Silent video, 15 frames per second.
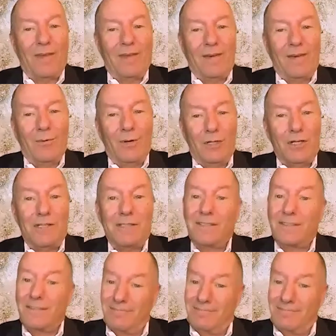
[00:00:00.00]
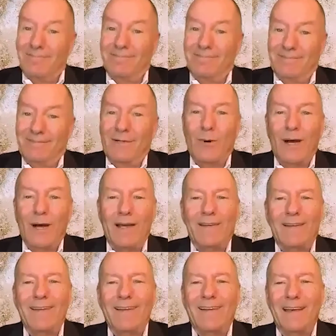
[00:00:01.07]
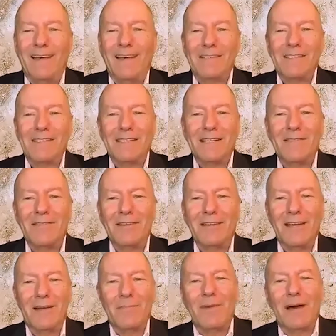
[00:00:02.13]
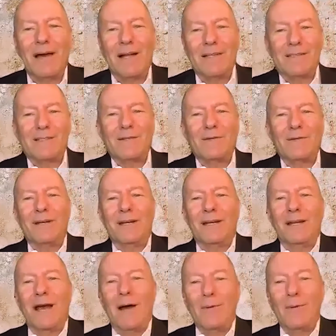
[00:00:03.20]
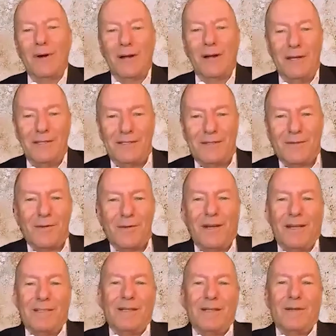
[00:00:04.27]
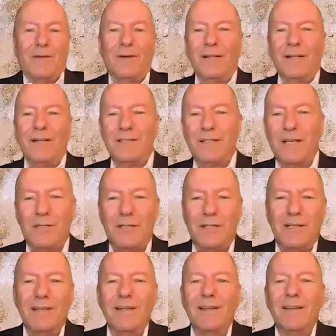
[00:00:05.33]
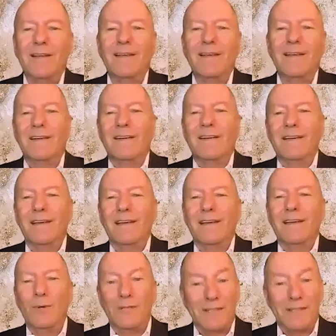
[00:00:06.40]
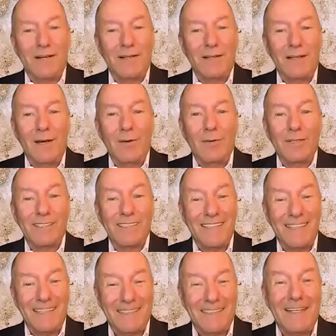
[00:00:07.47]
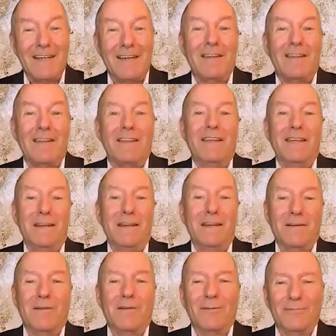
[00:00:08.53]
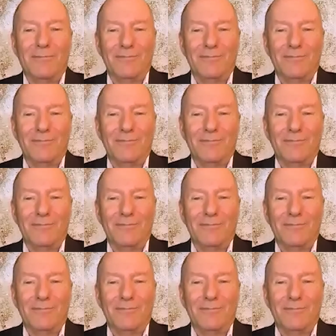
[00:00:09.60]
which is quite a significant milestone in our history as an organization. We're starting our 16th year of